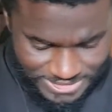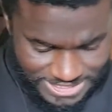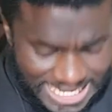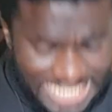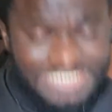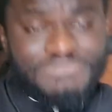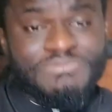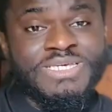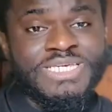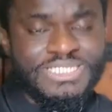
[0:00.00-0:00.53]

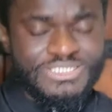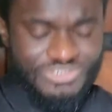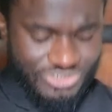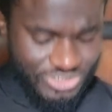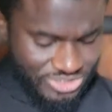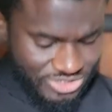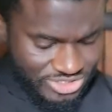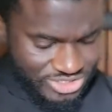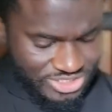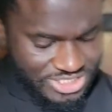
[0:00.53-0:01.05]
Let me
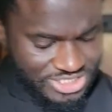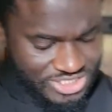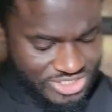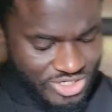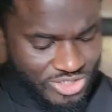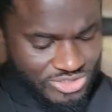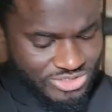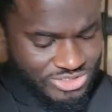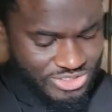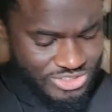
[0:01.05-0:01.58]
introduce this
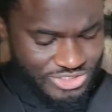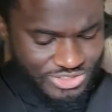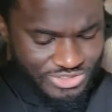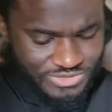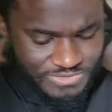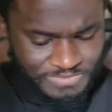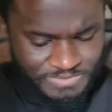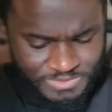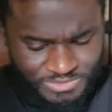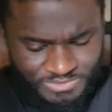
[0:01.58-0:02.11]
God to
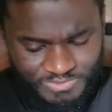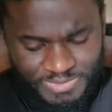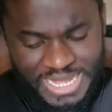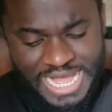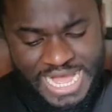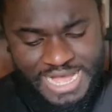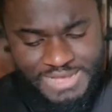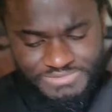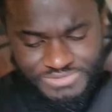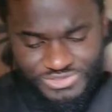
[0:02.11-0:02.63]
you.
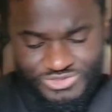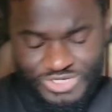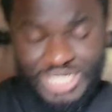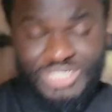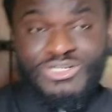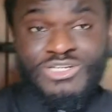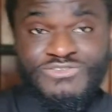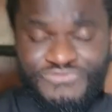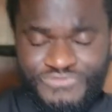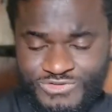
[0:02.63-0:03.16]
Perhaps you are
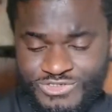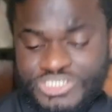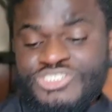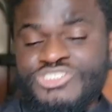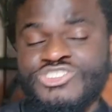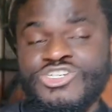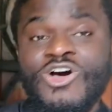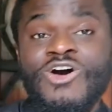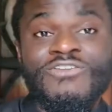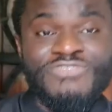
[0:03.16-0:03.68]
not fully
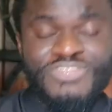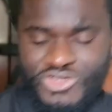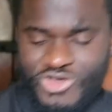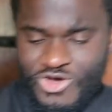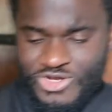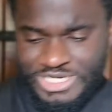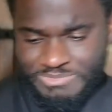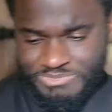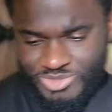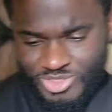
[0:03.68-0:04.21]
sure of the
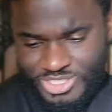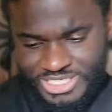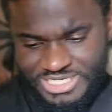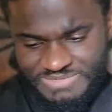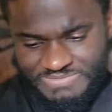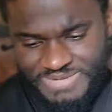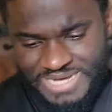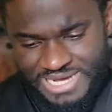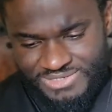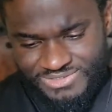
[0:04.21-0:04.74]
God I'm talking
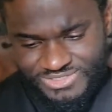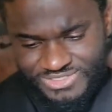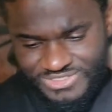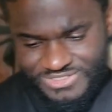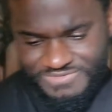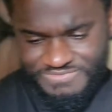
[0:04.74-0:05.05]
about.